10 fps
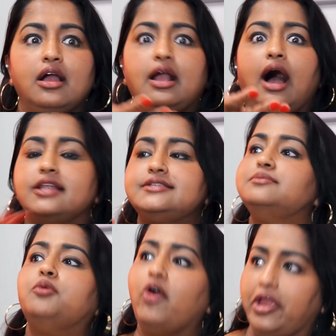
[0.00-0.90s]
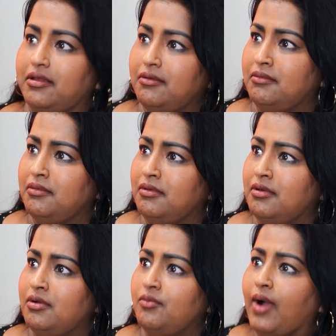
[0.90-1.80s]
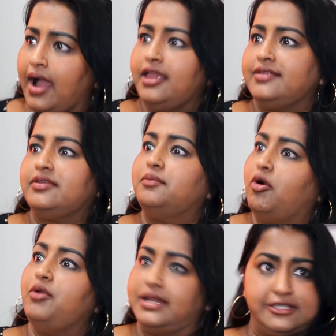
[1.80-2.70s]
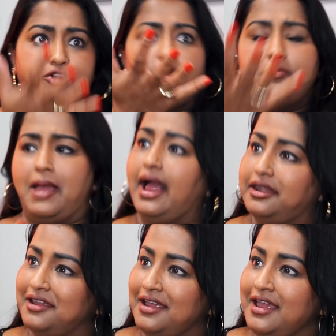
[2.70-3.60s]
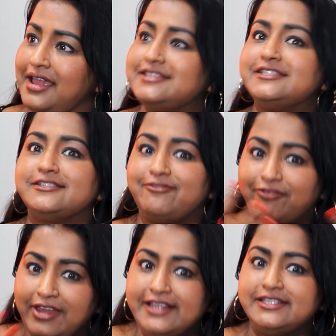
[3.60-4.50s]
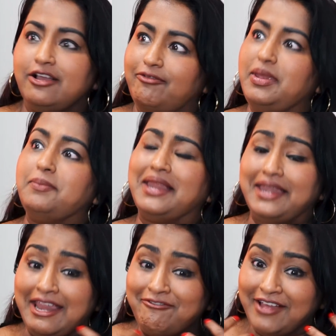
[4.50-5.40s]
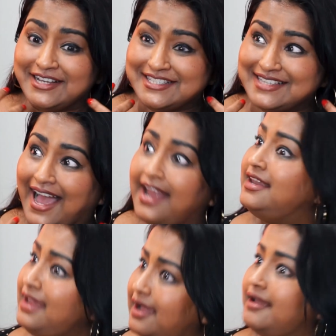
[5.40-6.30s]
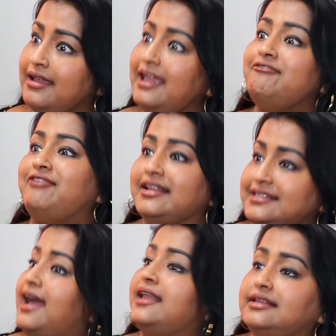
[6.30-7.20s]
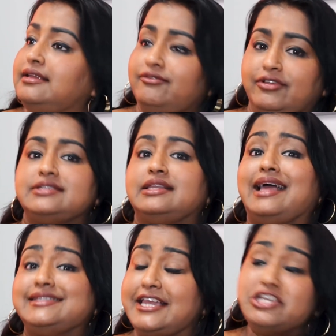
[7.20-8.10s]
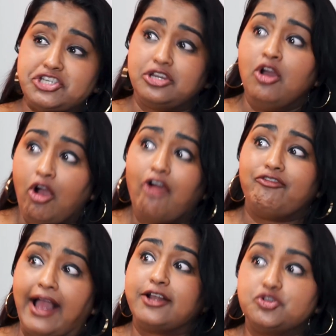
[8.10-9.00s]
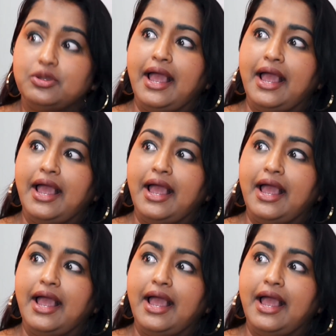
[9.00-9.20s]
garden boy? Why is it a boy when it's a grown man? It's this freezing of people and infantilization of actual